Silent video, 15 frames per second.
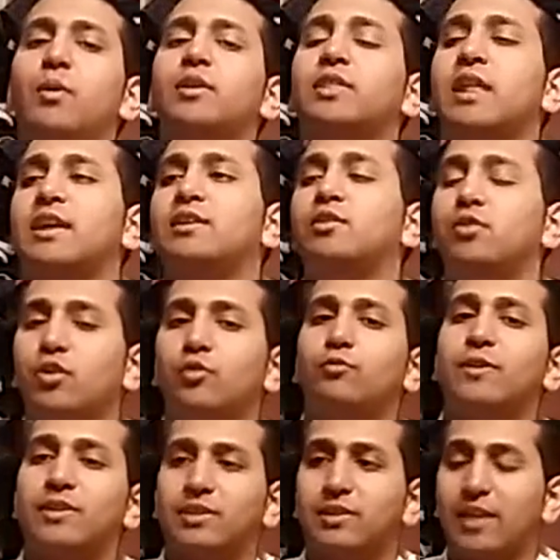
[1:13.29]
But, like, you know,
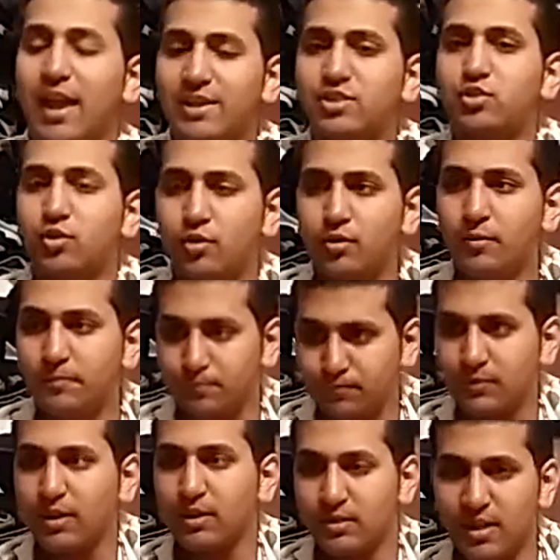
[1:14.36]
with Lesnar,
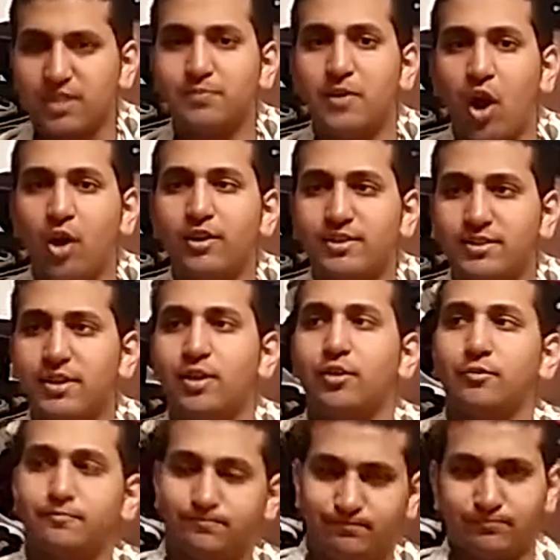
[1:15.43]
let's be honest
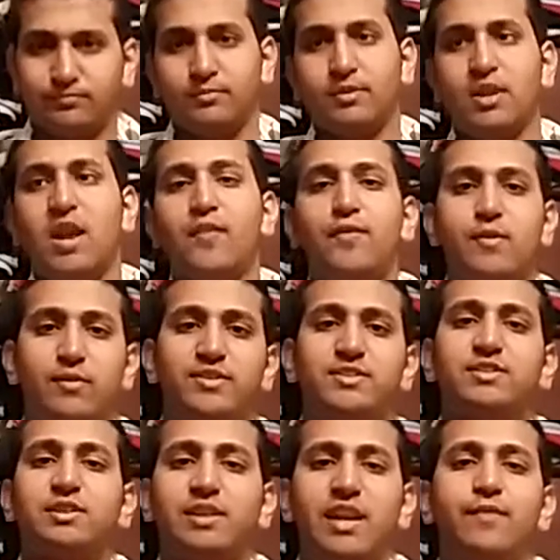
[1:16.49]
here. If he
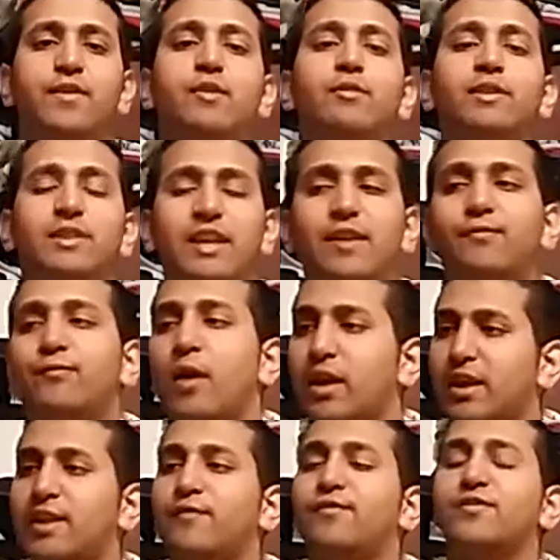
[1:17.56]
was to leave, he would leave
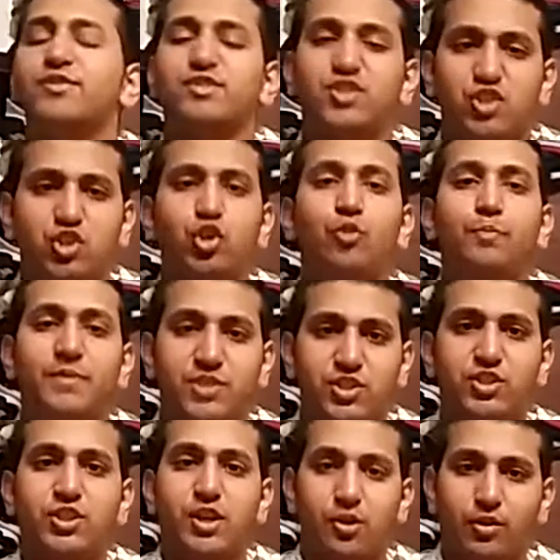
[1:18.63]
fucking if it was stupid
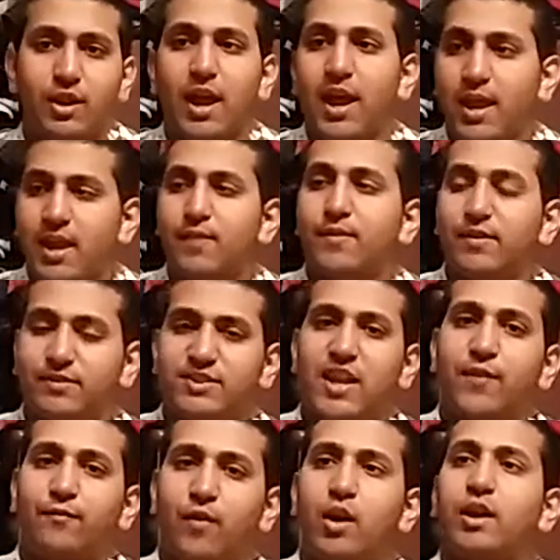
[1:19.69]
shit, okay? If it was,
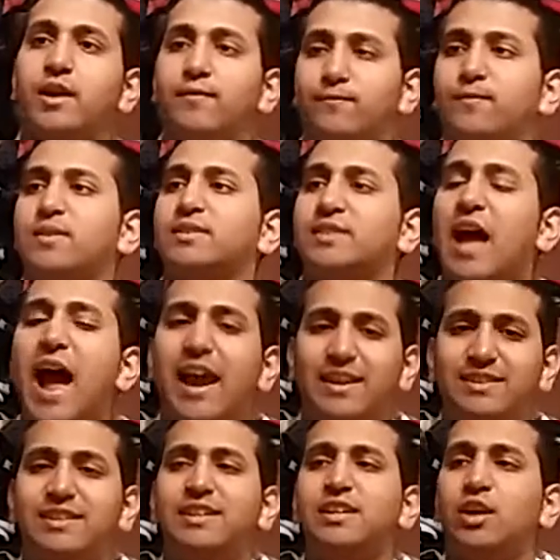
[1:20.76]
like, fucking the
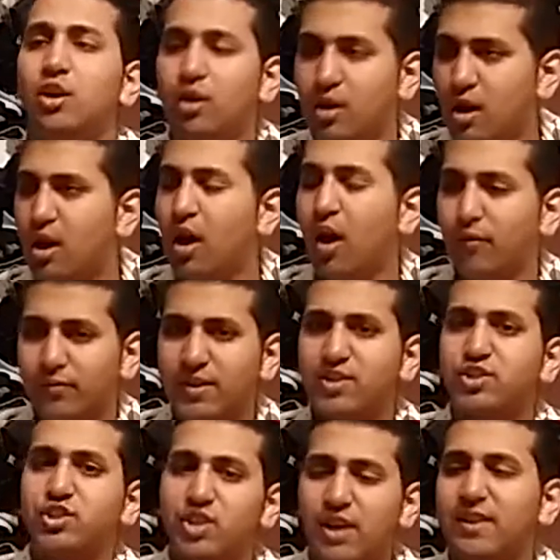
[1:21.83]
idea of
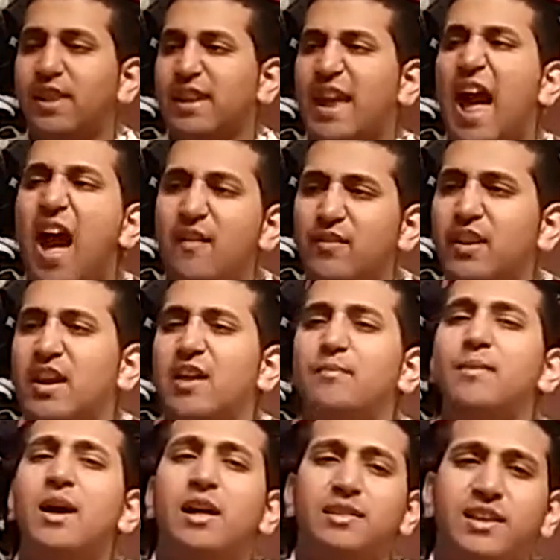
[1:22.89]
legit, like, having
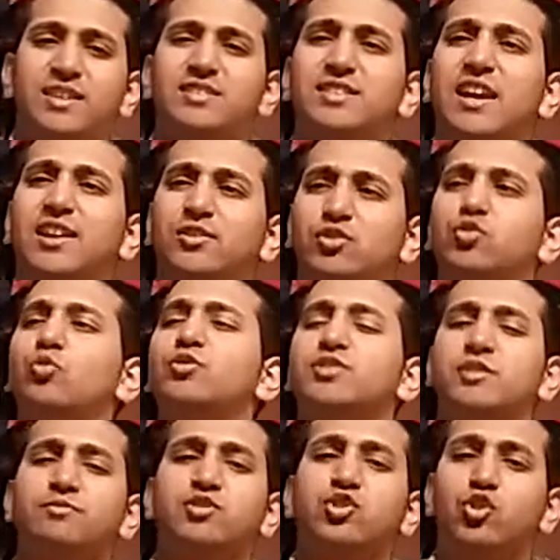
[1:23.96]
him, let's say, do
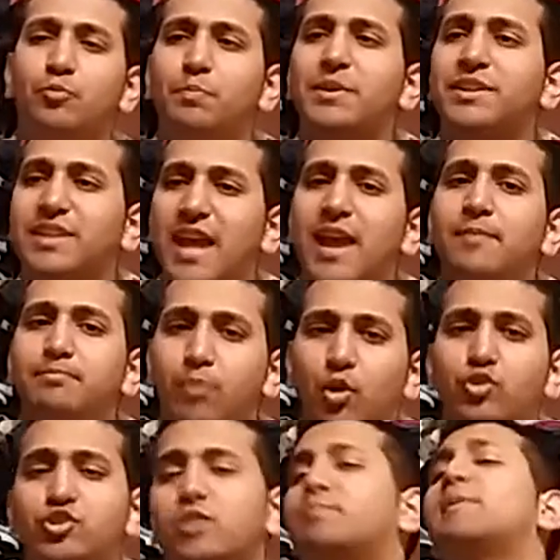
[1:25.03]
some stupid gay
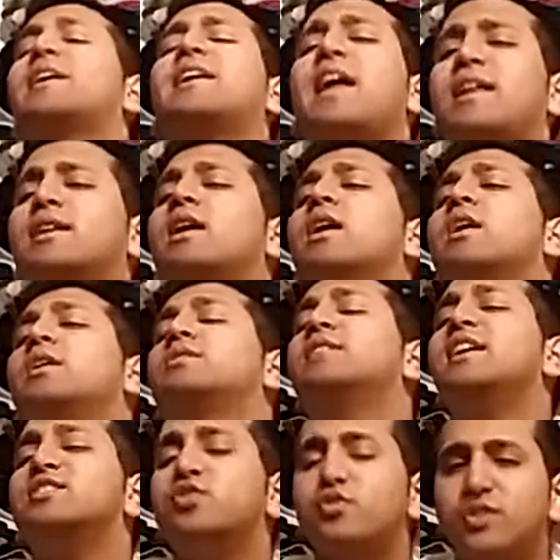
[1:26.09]
bullshit. But, again,
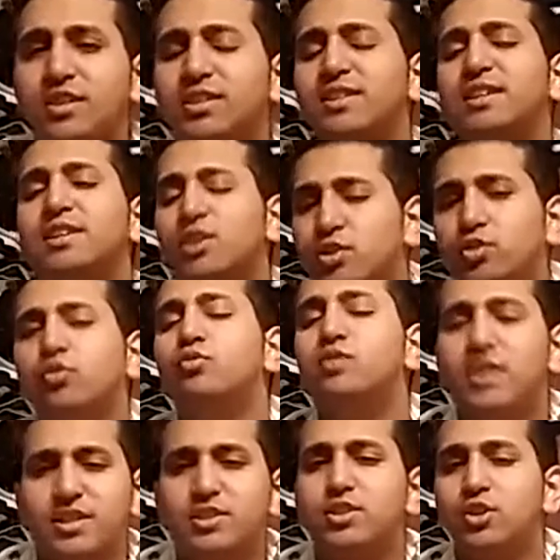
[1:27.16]
Lesnar doesn't need to
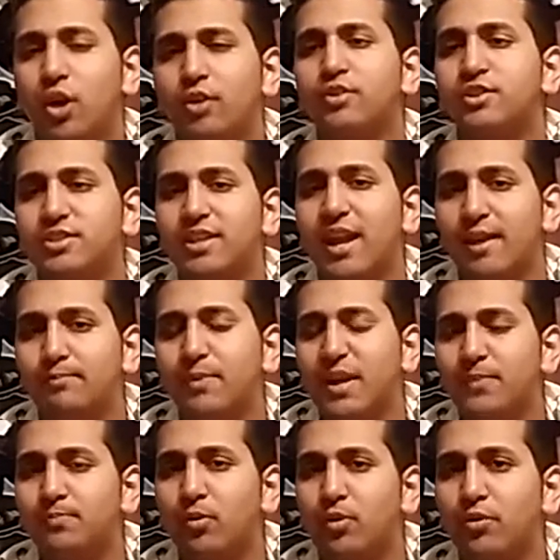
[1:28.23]
do this, you understand,
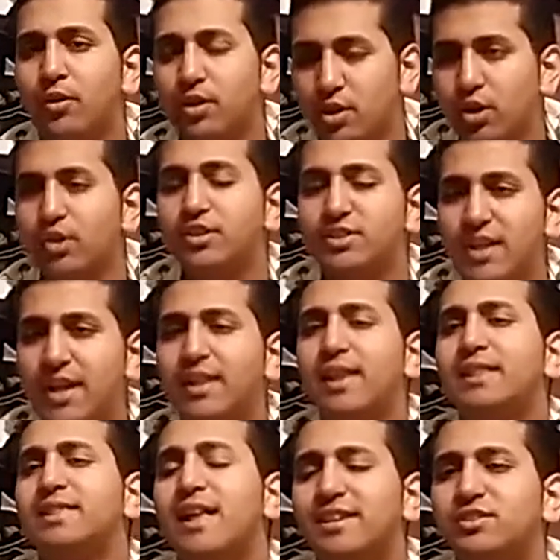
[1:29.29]
people? You understand
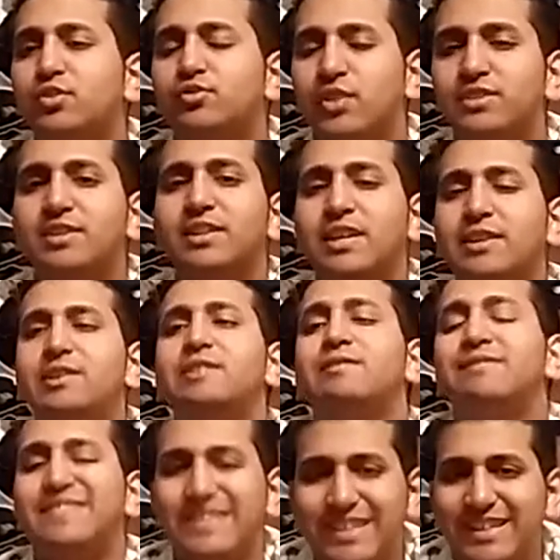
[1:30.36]
that Lesnar doesn't
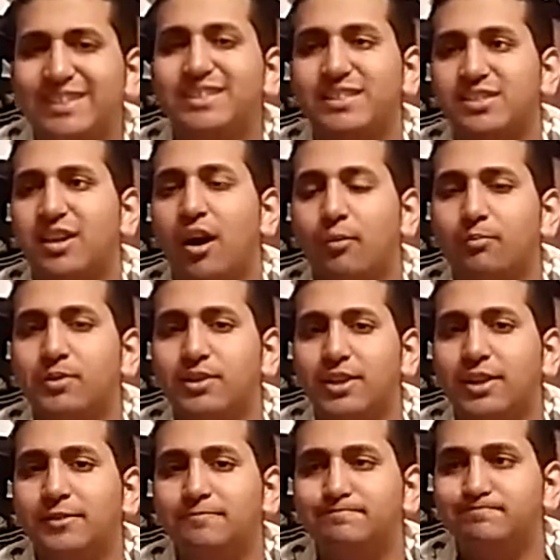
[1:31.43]
even need this
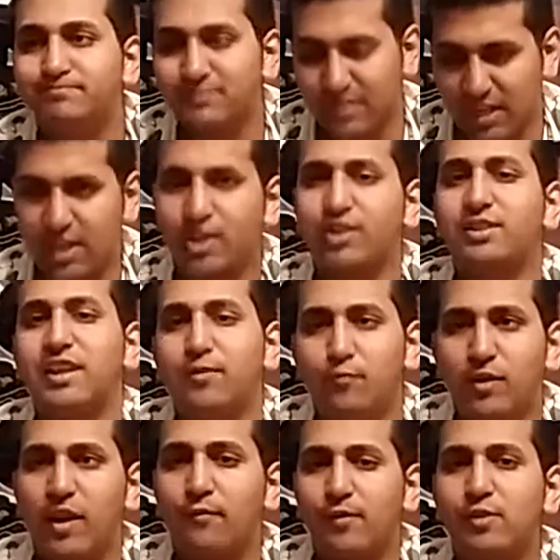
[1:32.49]
company? He can leave
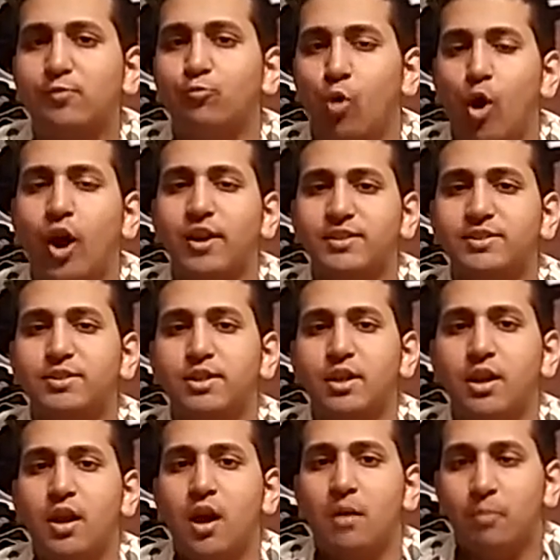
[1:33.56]
whatever he wants.
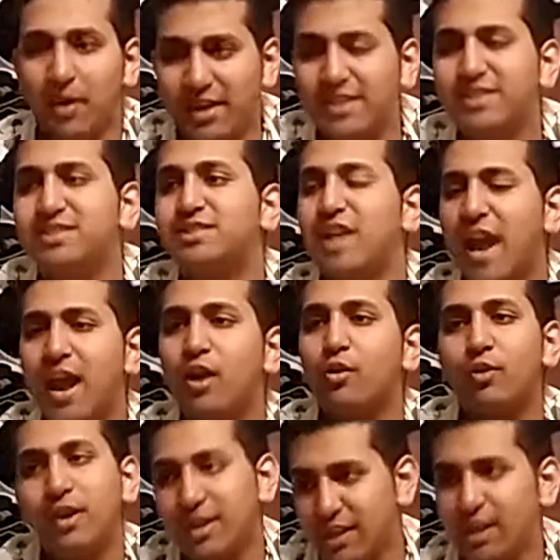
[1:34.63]
But he's
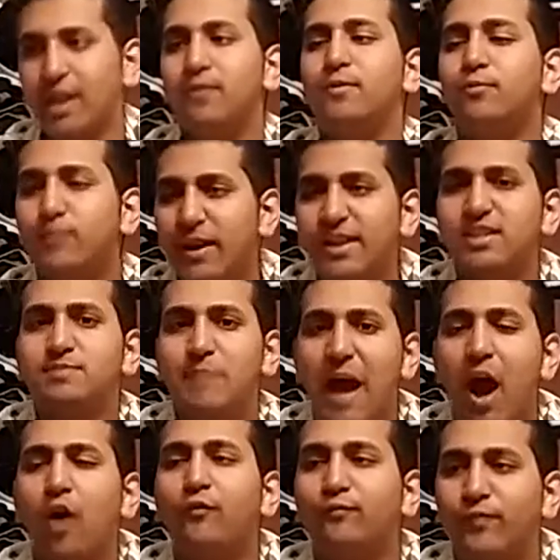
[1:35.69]
there even when his
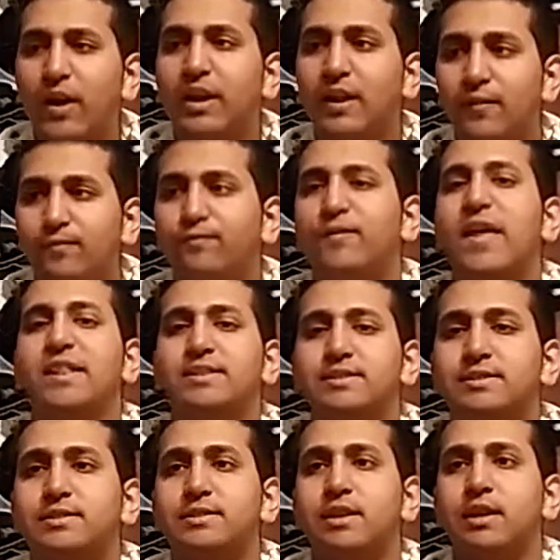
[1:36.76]
pal fucking
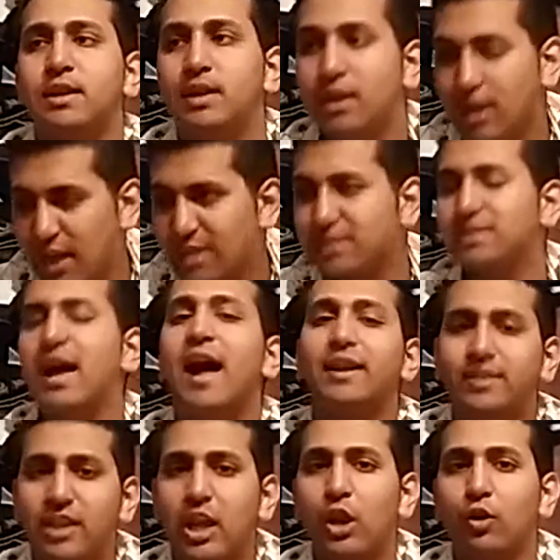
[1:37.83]
Vince is
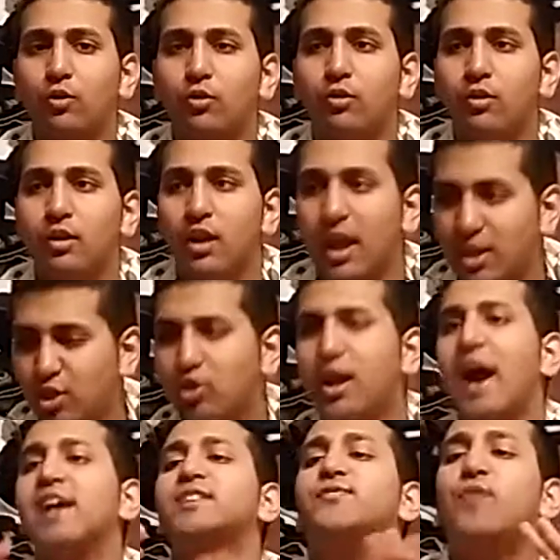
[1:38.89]
not there. And you
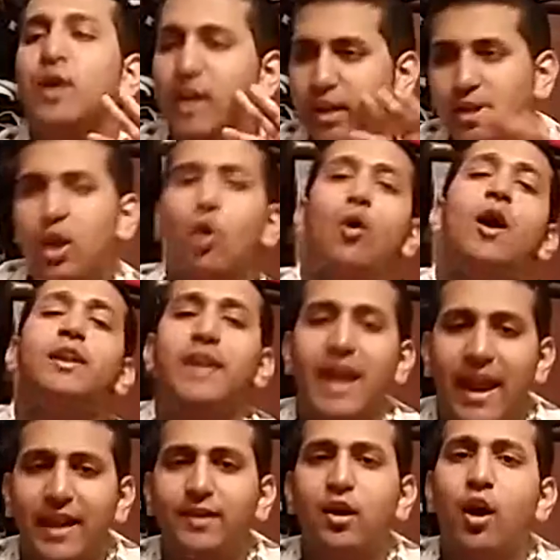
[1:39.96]
guys fucking go on to
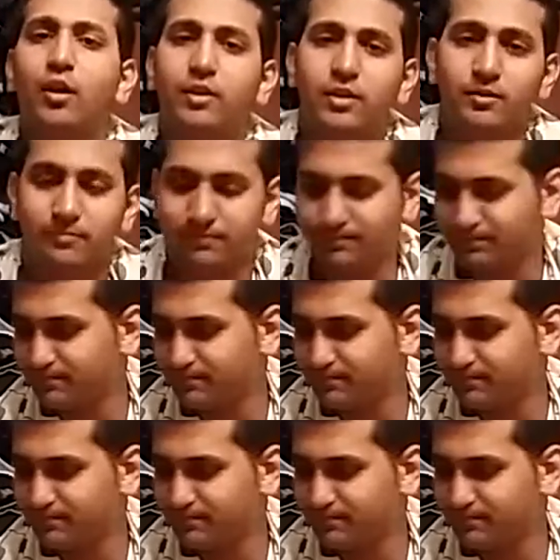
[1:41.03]
hate on him.